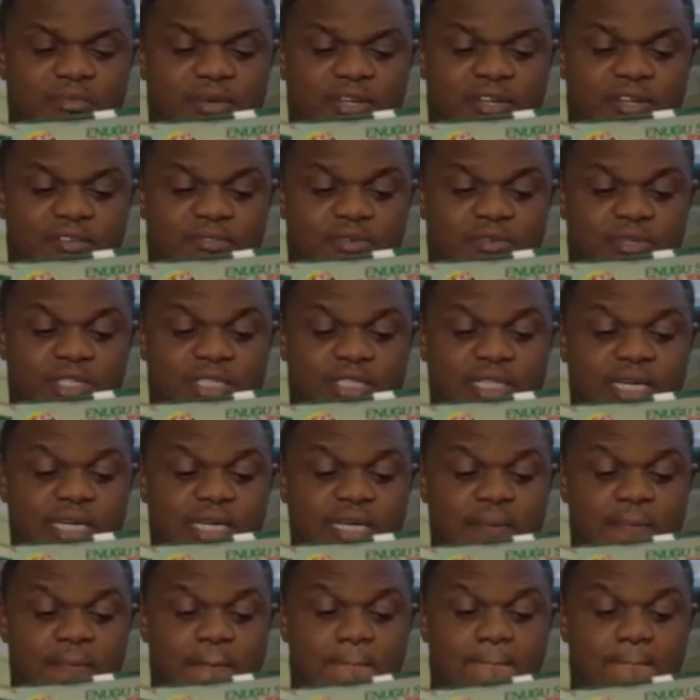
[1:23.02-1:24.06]
is actually a
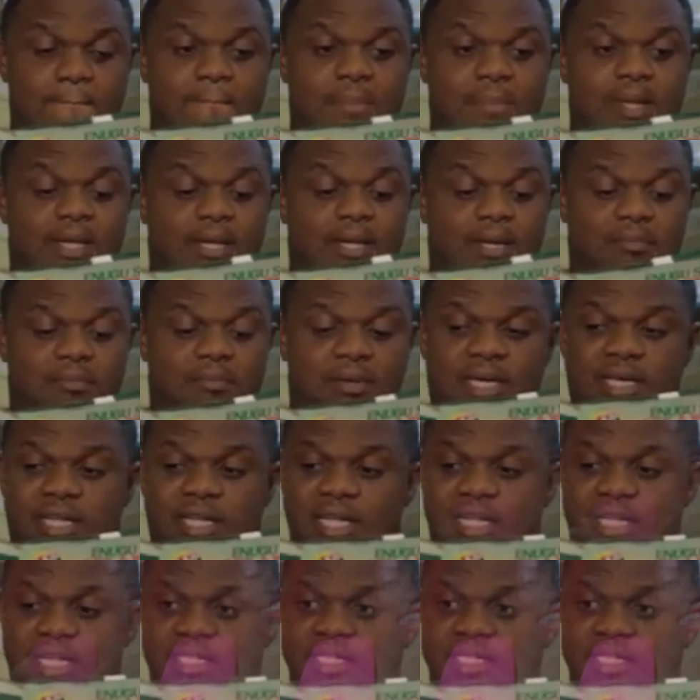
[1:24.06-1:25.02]
female named